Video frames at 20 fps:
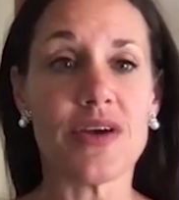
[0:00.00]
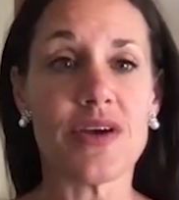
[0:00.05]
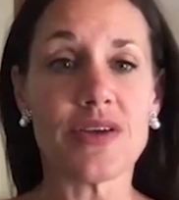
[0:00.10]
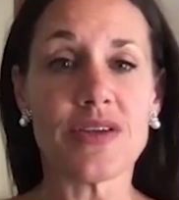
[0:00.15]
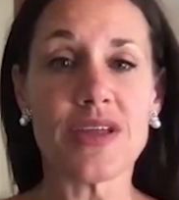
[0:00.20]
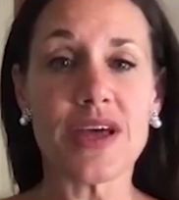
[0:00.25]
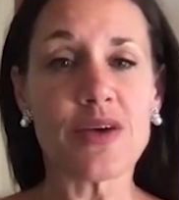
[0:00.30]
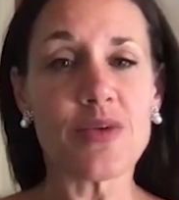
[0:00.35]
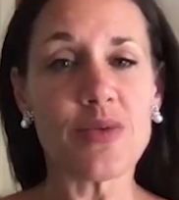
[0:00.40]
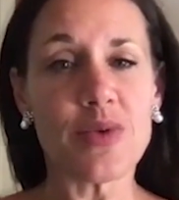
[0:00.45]

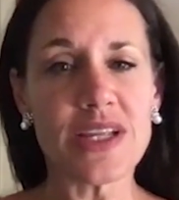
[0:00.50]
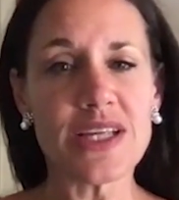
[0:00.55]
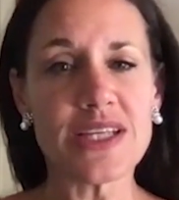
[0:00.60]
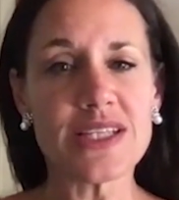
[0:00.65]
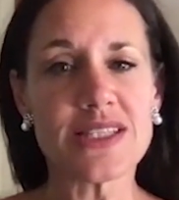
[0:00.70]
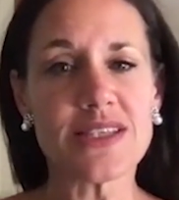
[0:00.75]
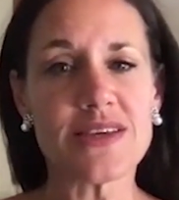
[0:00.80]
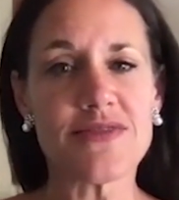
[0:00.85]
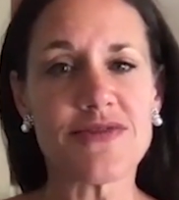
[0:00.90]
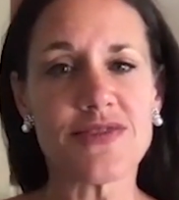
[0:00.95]
What
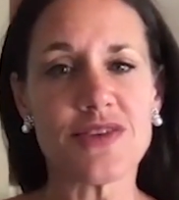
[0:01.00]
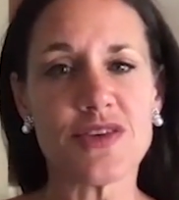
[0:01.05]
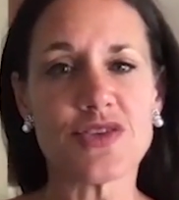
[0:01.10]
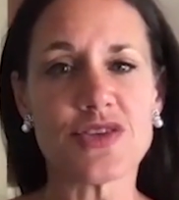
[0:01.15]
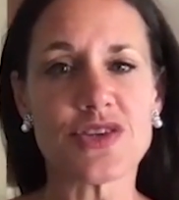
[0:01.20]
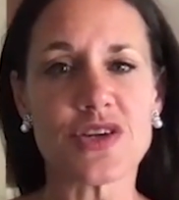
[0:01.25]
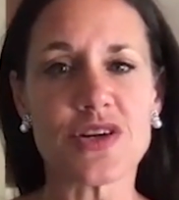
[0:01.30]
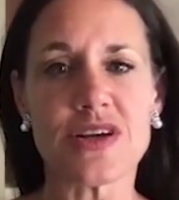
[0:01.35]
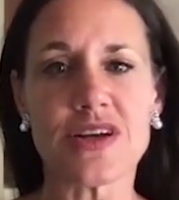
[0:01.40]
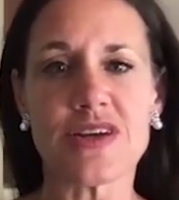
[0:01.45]
is the
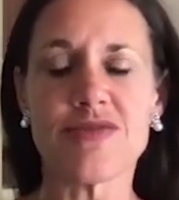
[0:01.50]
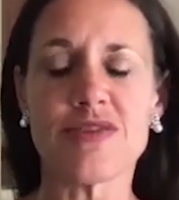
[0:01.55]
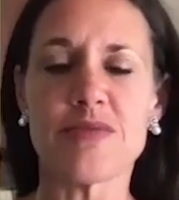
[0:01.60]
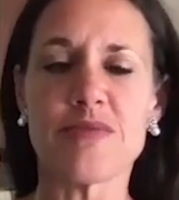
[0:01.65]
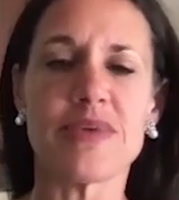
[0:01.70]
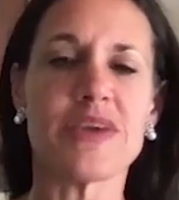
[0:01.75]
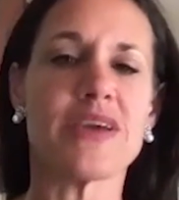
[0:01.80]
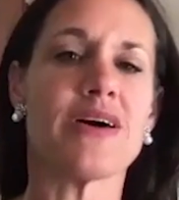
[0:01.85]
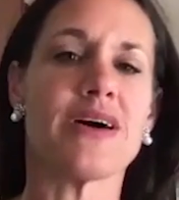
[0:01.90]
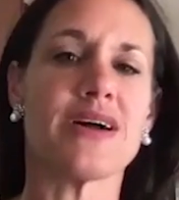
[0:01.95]
future even
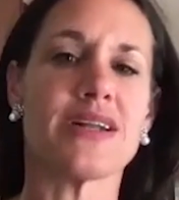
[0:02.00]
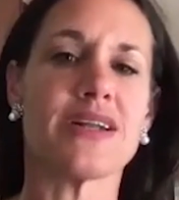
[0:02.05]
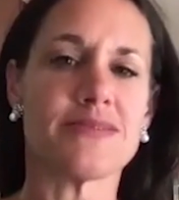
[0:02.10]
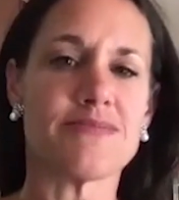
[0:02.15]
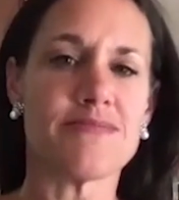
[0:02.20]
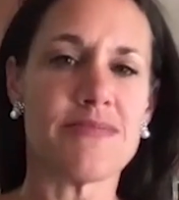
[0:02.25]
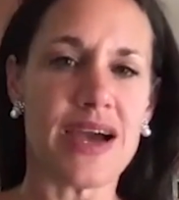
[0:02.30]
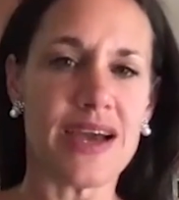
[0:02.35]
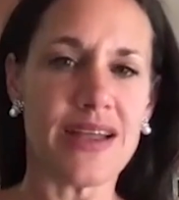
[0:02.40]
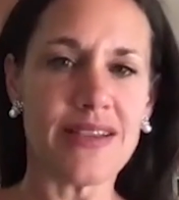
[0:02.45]
beyond
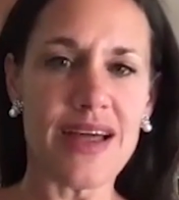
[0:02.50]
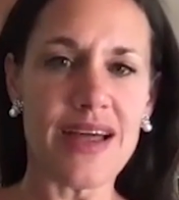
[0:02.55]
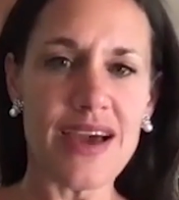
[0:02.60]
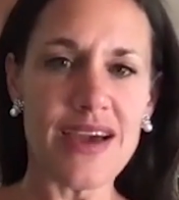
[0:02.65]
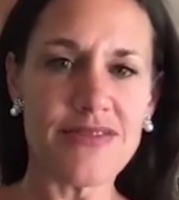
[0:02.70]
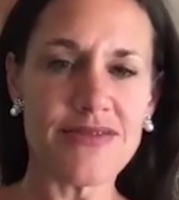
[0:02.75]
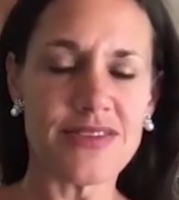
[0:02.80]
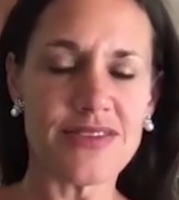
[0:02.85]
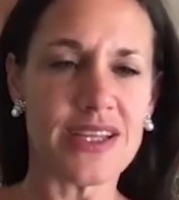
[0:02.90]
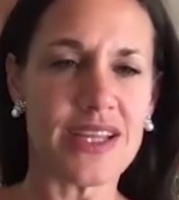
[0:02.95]
my
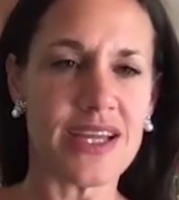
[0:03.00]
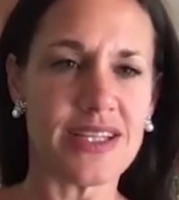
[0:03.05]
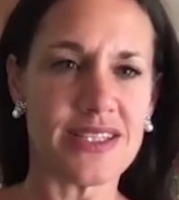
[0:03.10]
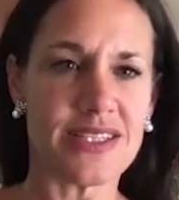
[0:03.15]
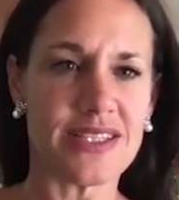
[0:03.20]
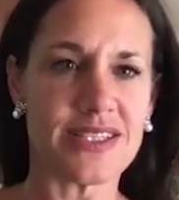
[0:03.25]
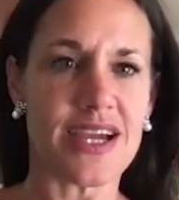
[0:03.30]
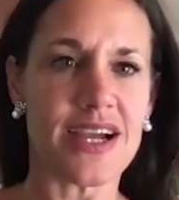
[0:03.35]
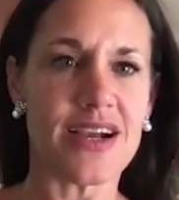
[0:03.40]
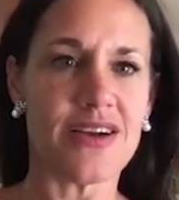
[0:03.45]
life that I
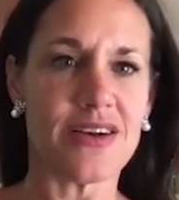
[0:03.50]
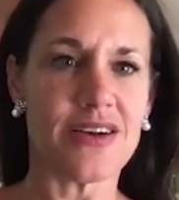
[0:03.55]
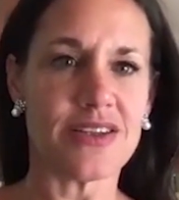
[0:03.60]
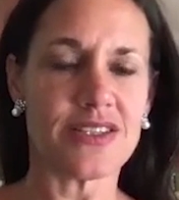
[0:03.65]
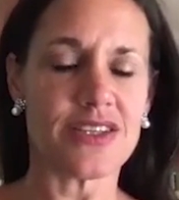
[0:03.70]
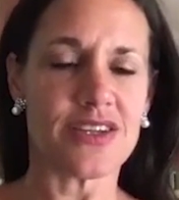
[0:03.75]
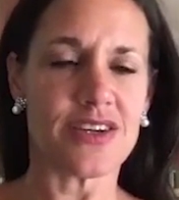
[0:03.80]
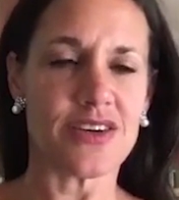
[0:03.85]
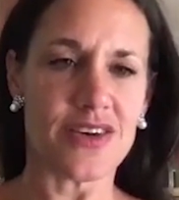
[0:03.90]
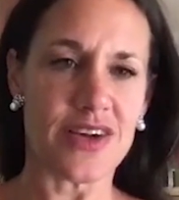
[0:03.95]
desire
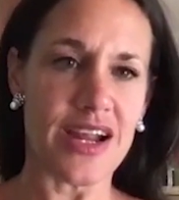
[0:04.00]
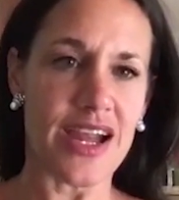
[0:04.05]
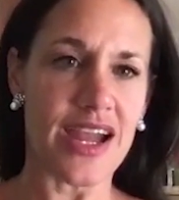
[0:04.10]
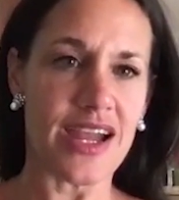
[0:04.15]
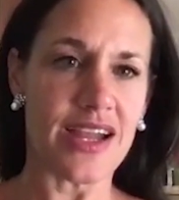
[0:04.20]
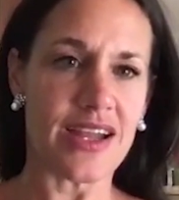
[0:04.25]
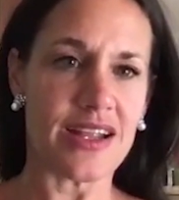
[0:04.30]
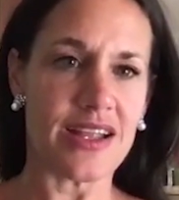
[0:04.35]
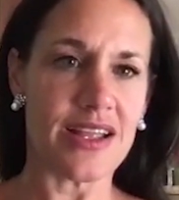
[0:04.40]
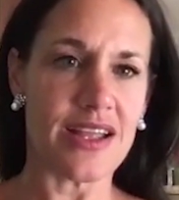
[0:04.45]
to create?